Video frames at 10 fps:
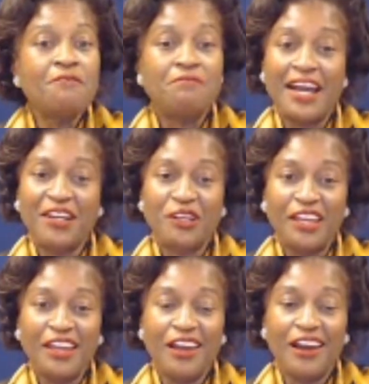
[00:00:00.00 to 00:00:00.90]

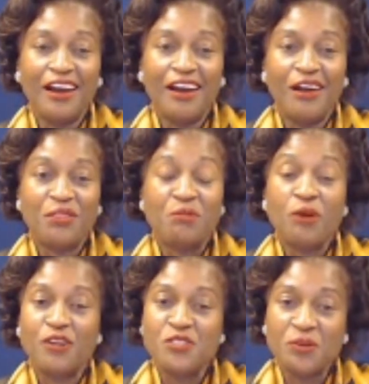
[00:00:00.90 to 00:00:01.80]
Finally,
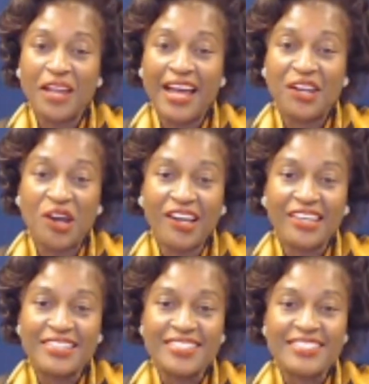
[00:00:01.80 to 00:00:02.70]
throughout July and
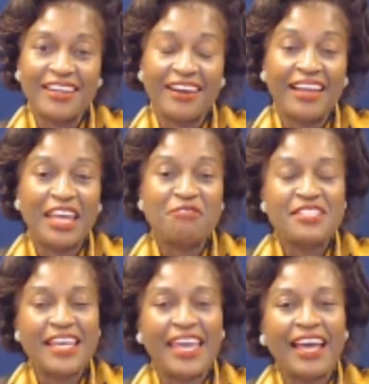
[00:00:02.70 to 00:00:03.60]
August,
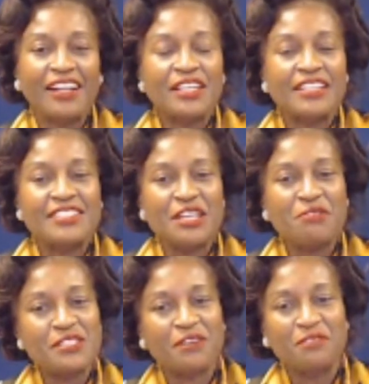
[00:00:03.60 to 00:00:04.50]
FTA held a
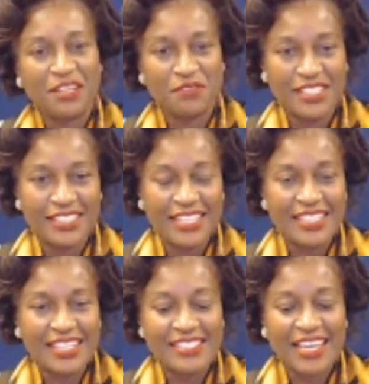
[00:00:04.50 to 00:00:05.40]
series of
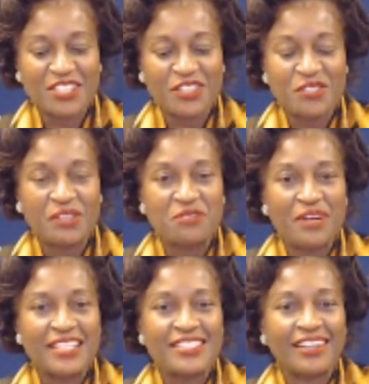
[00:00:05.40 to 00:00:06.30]
listening sessions with
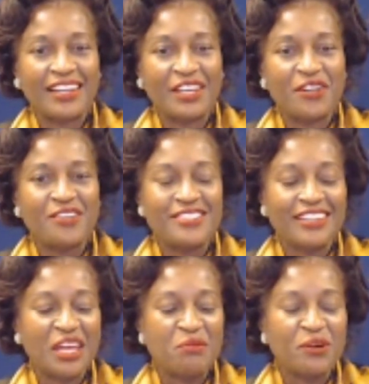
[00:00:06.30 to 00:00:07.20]
transit leaders,
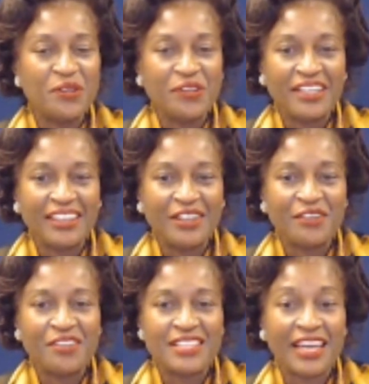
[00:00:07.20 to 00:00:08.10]
labor union
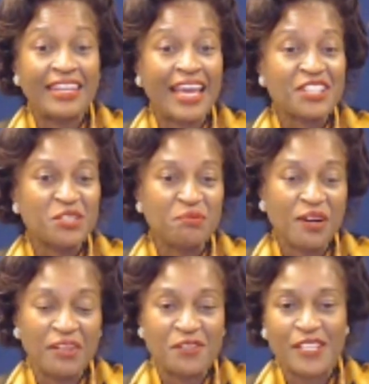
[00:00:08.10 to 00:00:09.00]
leaders, and national
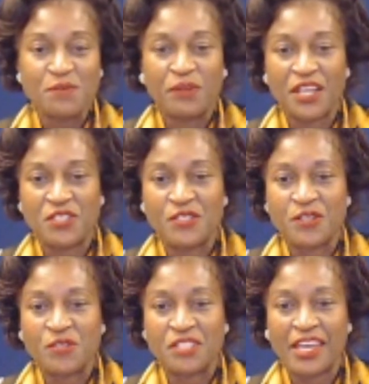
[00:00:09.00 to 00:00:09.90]
public transportation
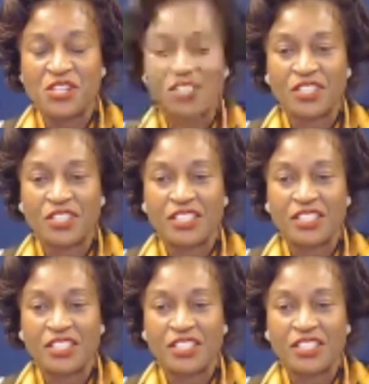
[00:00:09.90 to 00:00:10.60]
associations.